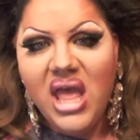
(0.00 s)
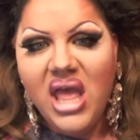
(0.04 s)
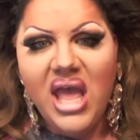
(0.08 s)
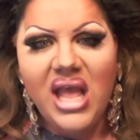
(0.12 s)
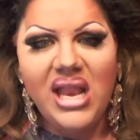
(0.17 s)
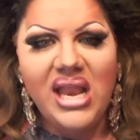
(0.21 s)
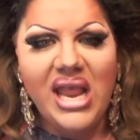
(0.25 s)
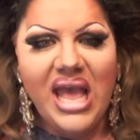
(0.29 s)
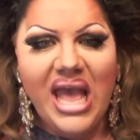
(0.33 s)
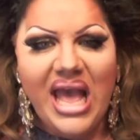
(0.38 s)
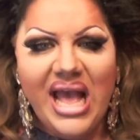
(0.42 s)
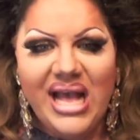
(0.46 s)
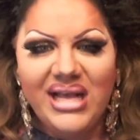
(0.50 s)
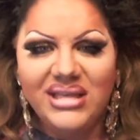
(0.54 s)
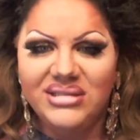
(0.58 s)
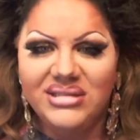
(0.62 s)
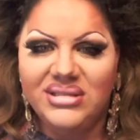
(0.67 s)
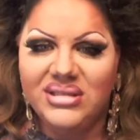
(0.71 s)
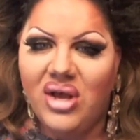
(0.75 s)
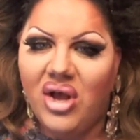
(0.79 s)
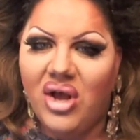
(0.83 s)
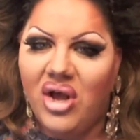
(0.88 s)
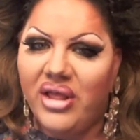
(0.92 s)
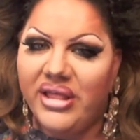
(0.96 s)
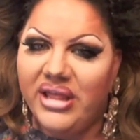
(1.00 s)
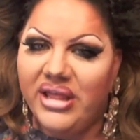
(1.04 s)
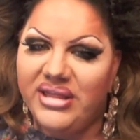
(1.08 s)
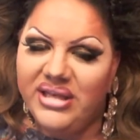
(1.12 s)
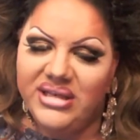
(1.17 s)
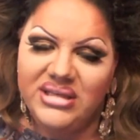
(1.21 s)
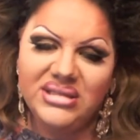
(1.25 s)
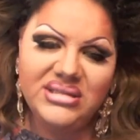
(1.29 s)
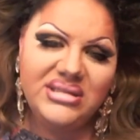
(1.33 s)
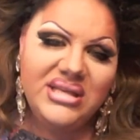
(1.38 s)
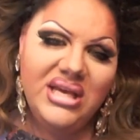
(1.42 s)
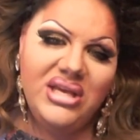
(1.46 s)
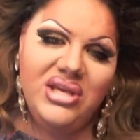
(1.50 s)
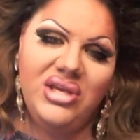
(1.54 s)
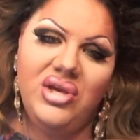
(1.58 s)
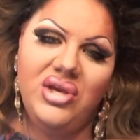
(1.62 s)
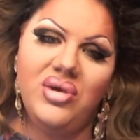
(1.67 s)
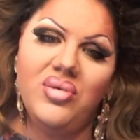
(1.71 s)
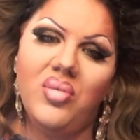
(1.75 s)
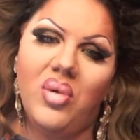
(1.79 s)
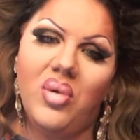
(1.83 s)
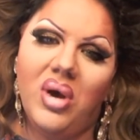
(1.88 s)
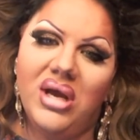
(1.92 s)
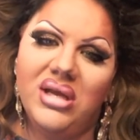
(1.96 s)
and has all the things that
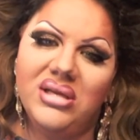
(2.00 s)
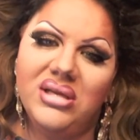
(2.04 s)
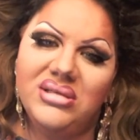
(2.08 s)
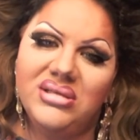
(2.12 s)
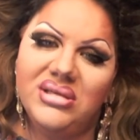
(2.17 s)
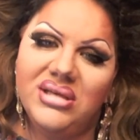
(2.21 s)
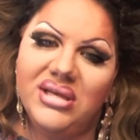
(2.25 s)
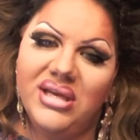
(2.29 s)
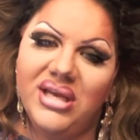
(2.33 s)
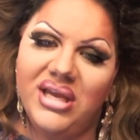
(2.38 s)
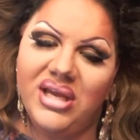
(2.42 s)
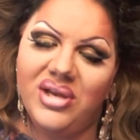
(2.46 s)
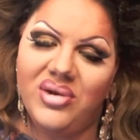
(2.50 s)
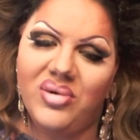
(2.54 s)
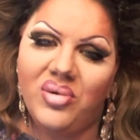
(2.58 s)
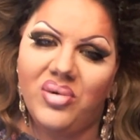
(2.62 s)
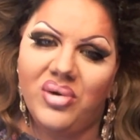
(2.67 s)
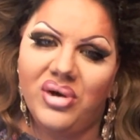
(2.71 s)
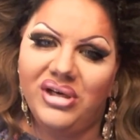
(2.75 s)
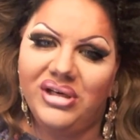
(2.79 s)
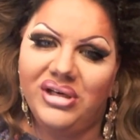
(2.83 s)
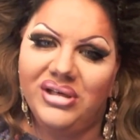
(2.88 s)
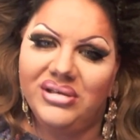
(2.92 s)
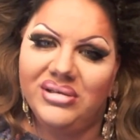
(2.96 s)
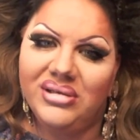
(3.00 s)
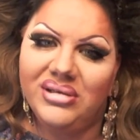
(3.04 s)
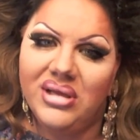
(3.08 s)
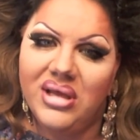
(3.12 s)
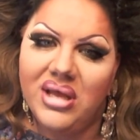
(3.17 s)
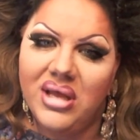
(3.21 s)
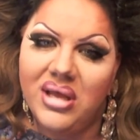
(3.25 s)
you want in order,